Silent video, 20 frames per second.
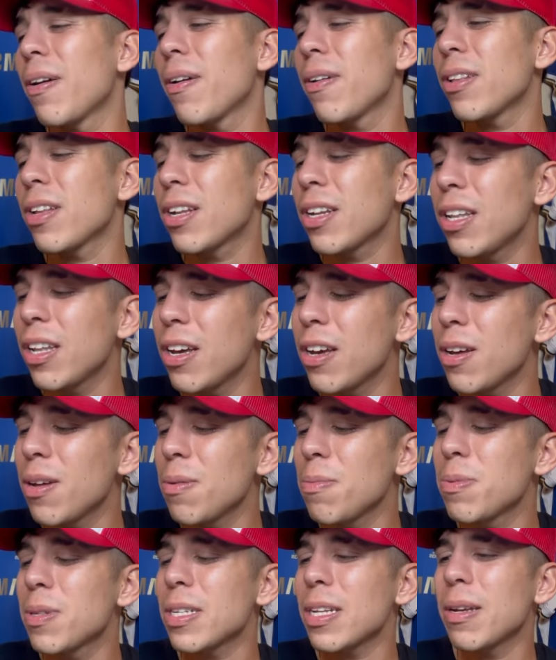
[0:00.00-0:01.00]
The
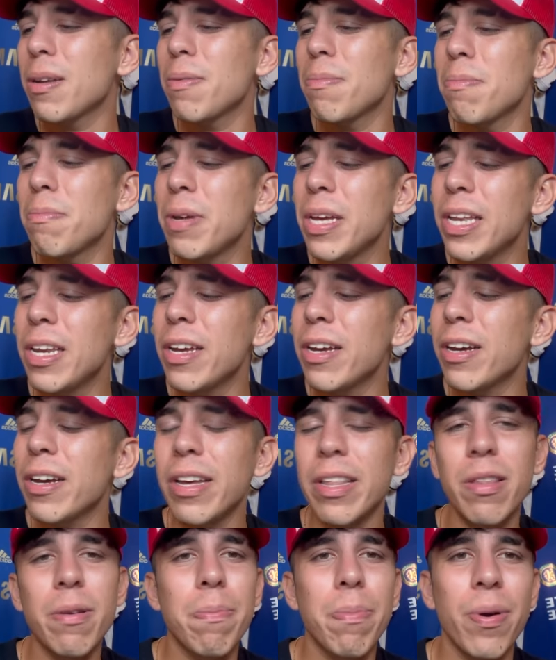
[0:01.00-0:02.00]
clubs and media
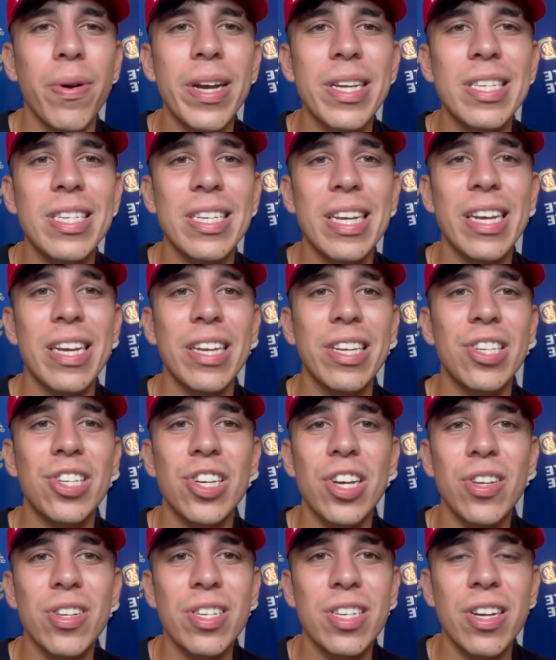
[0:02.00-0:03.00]
and the press saying
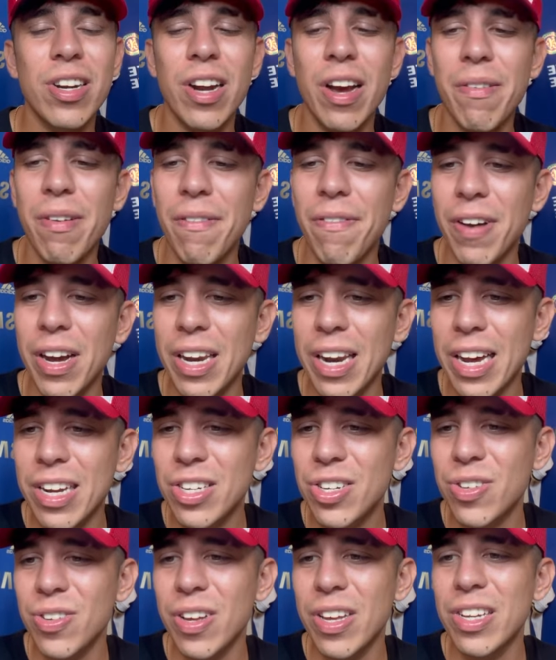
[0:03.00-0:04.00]
Chelsea are having
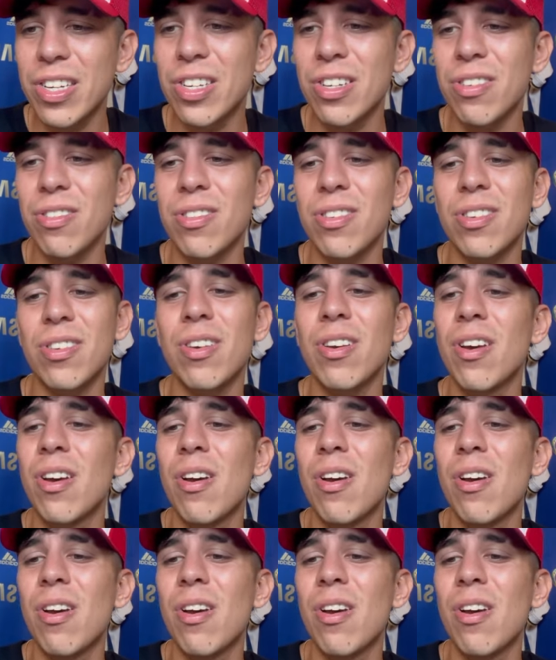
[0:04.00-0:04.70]
financial issues